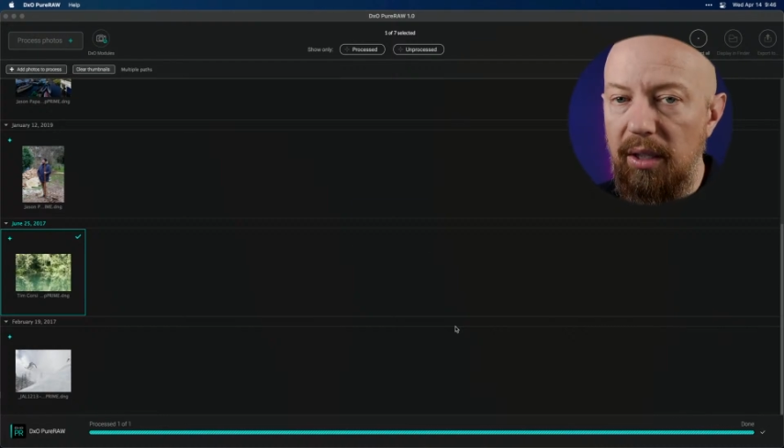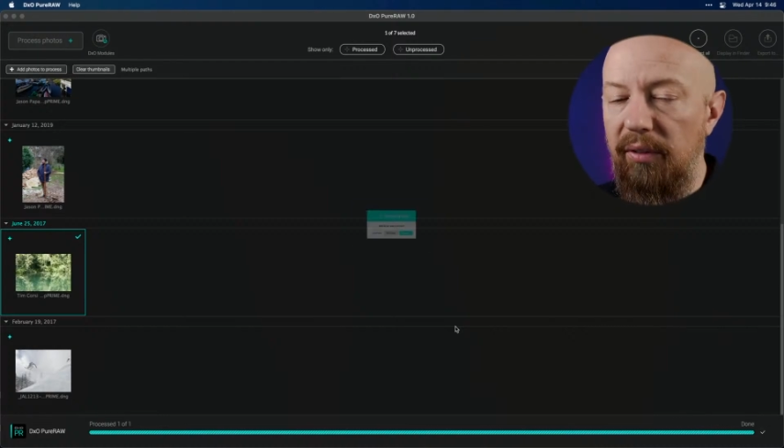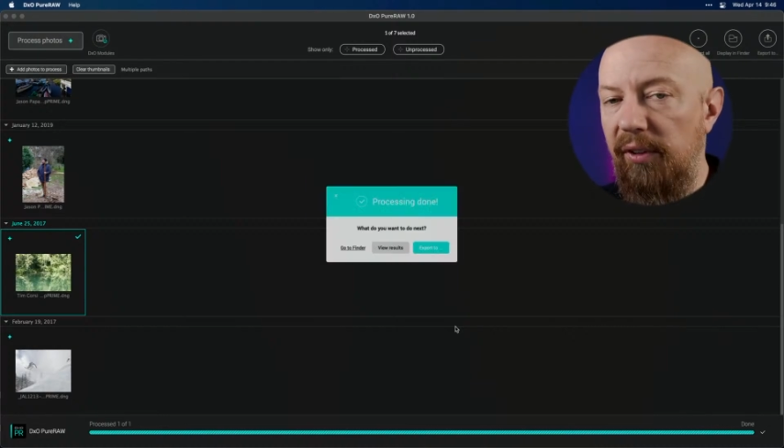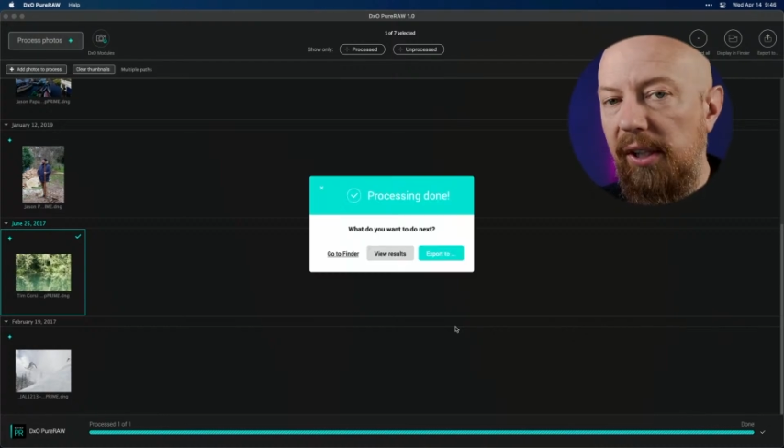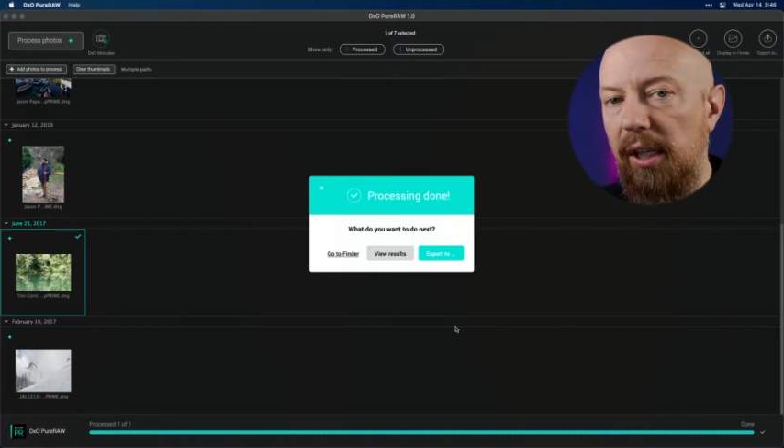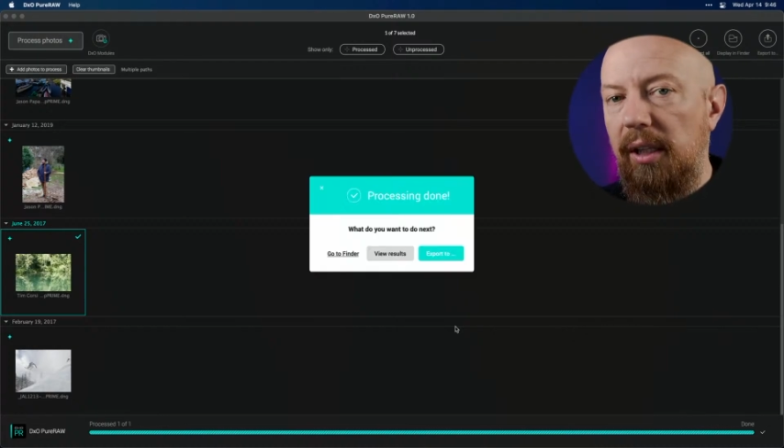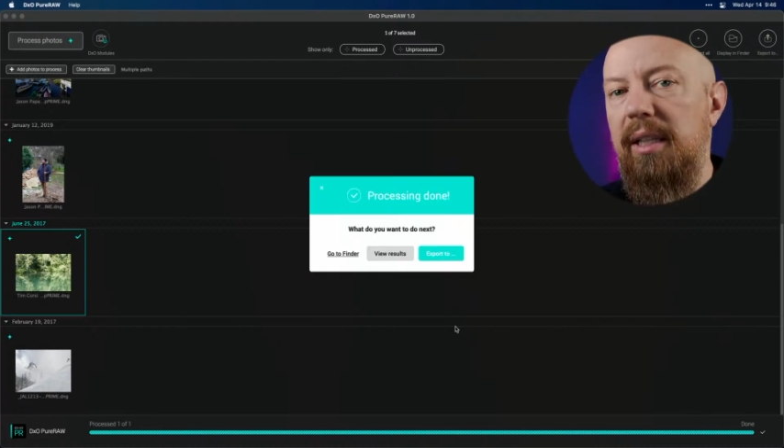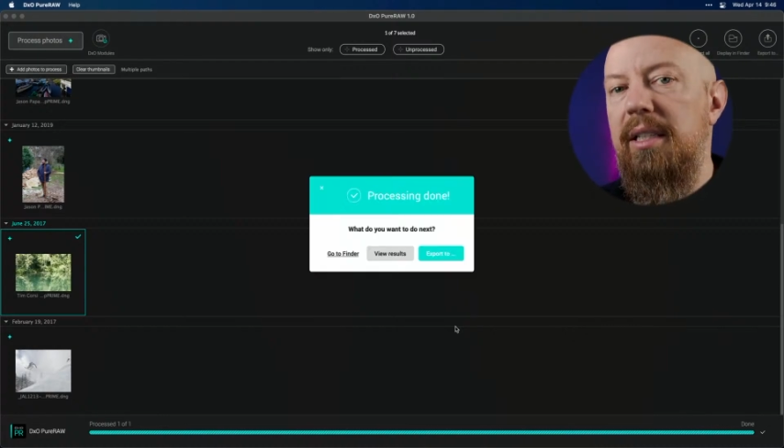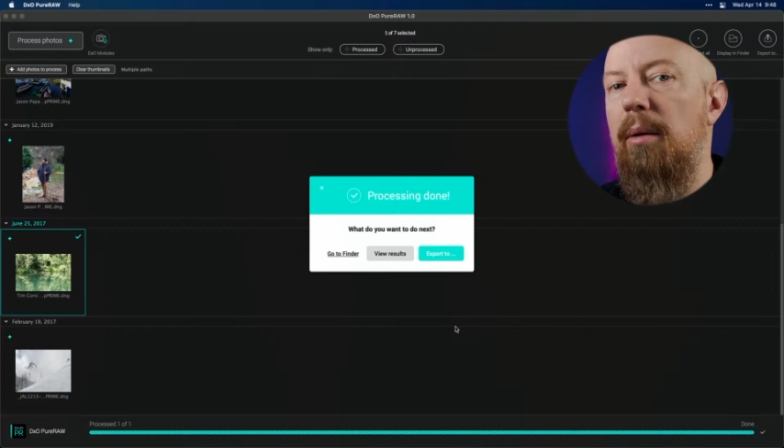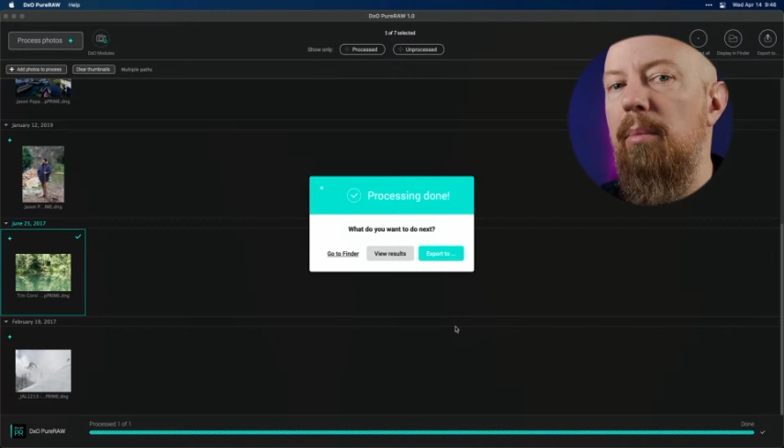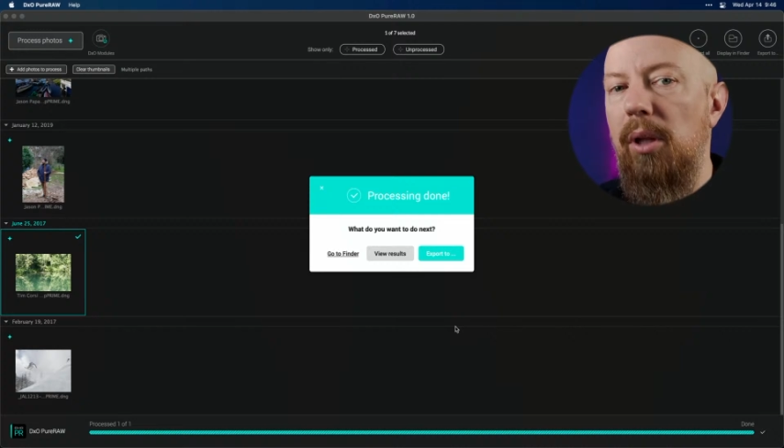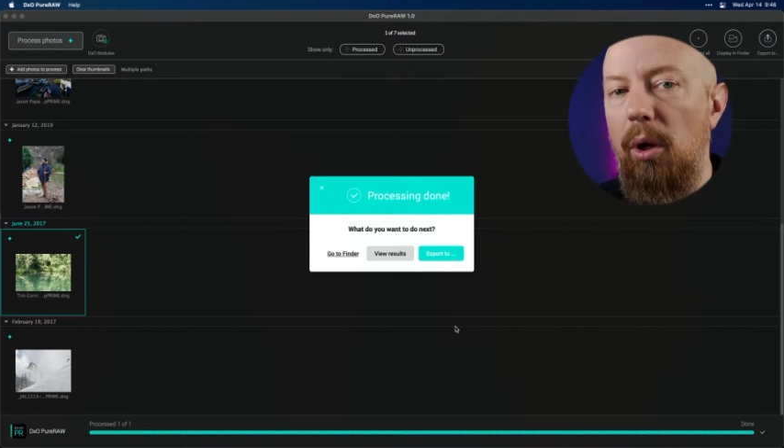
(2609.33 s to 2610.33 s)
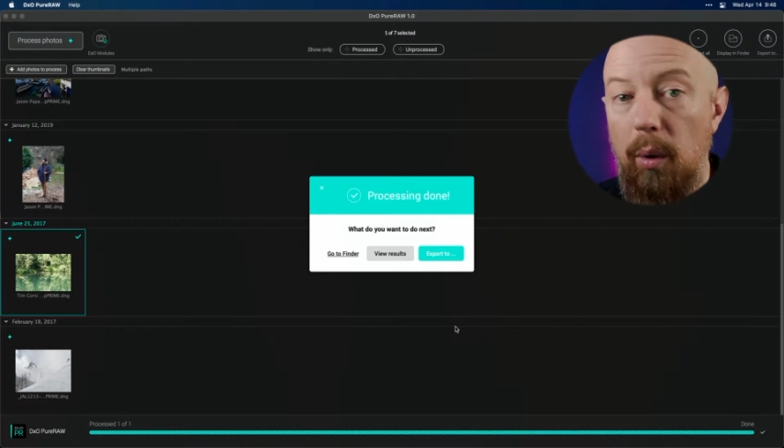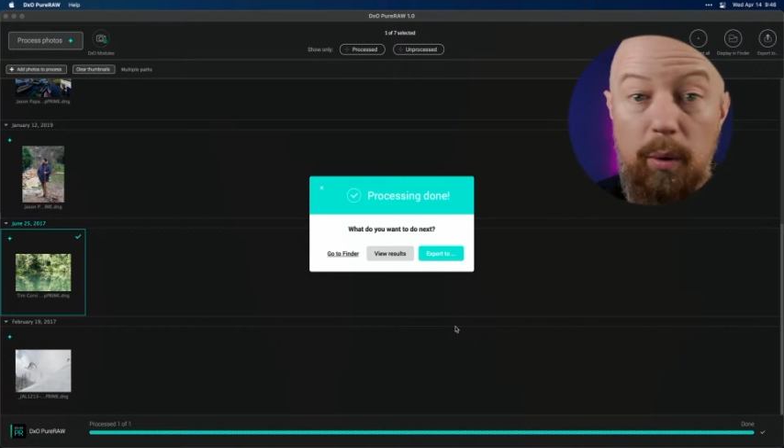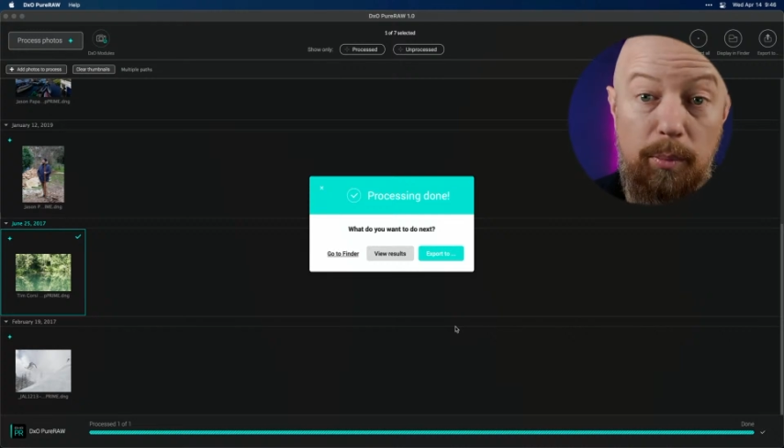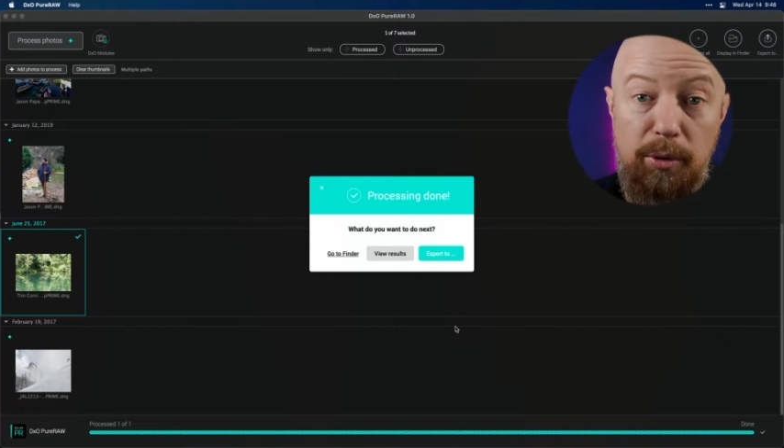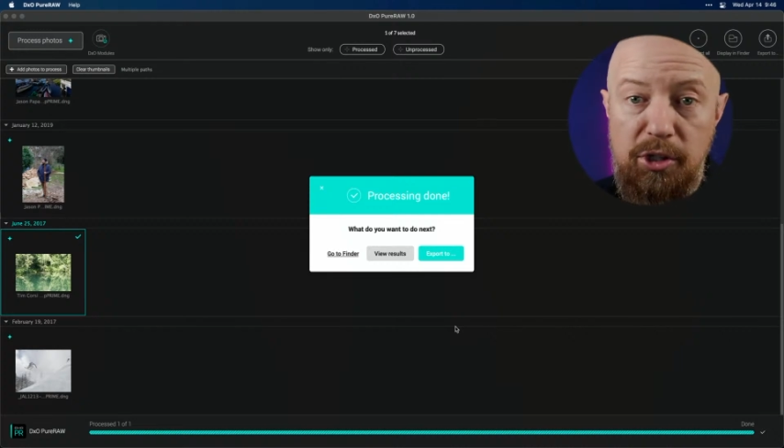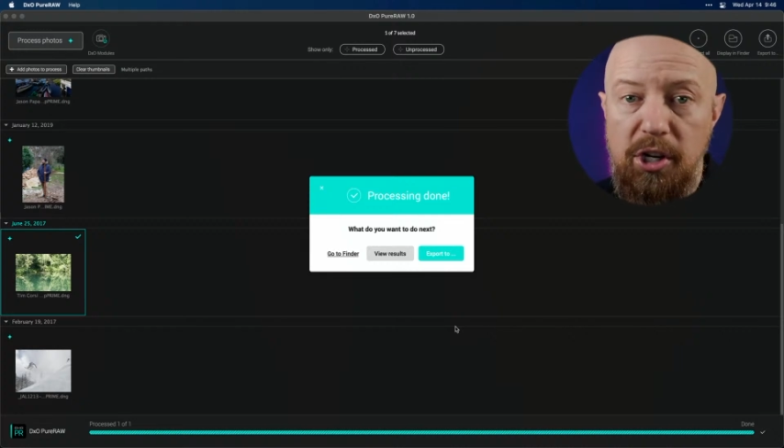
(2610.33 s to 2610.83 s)
an affiliate link down below. I would
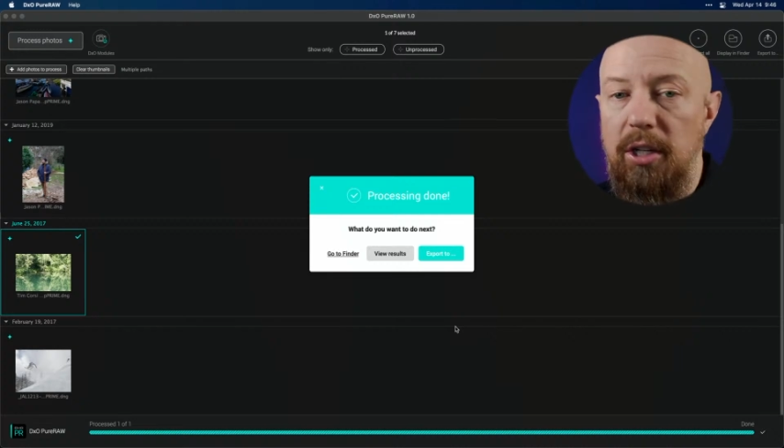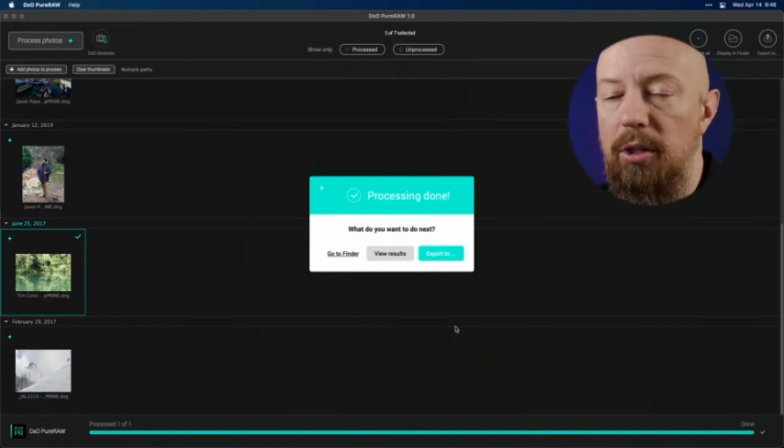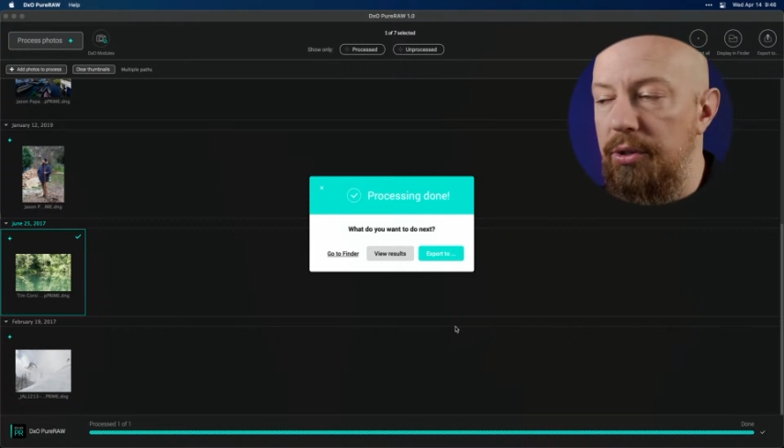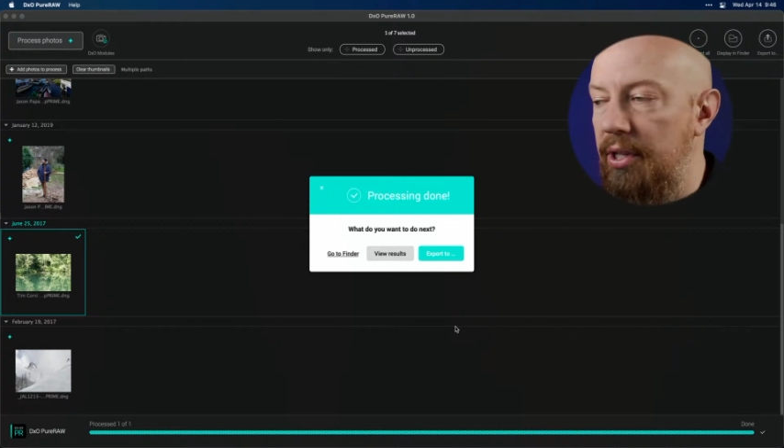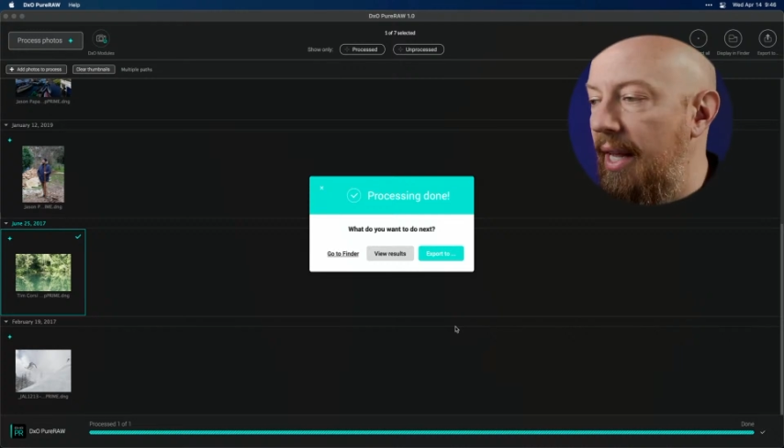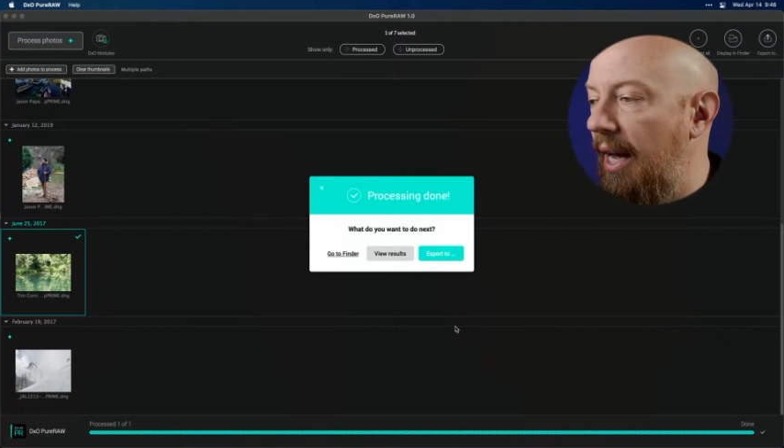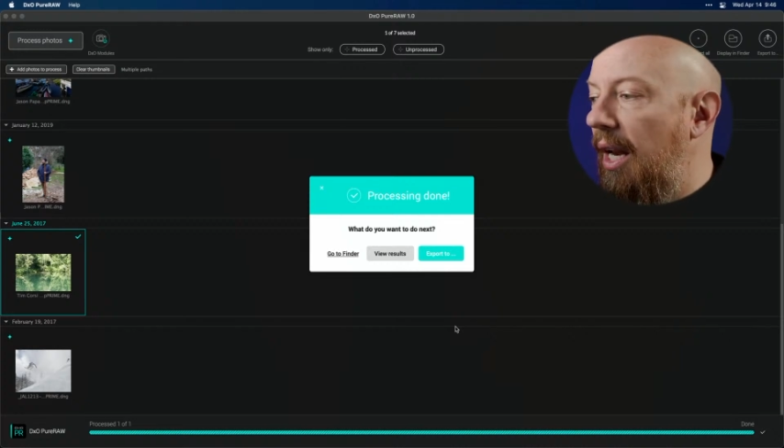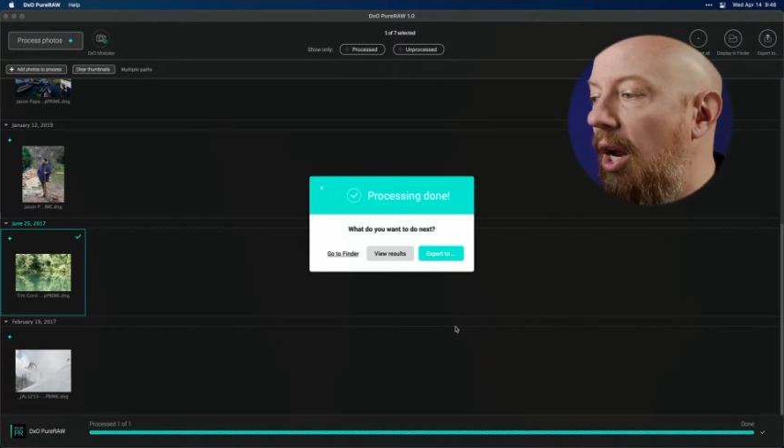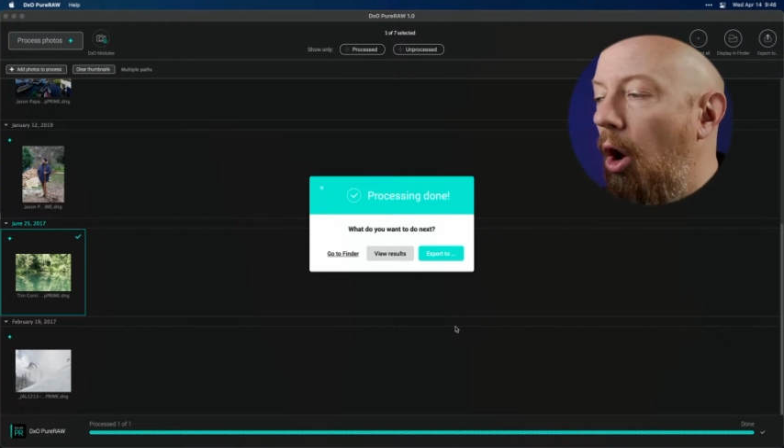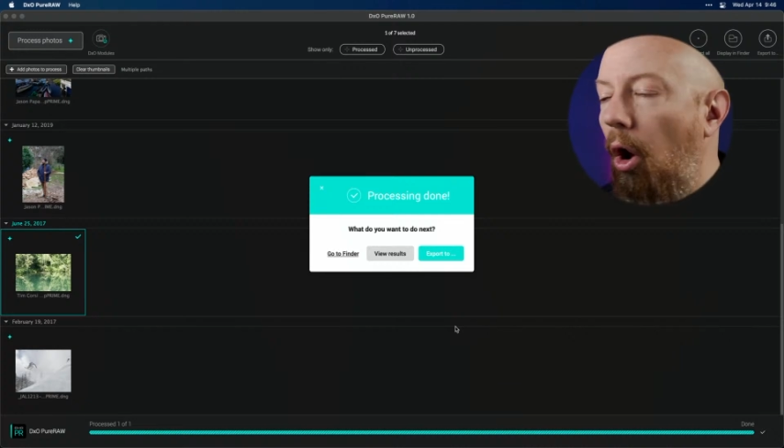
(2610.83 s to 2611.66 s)
appreciate you using that.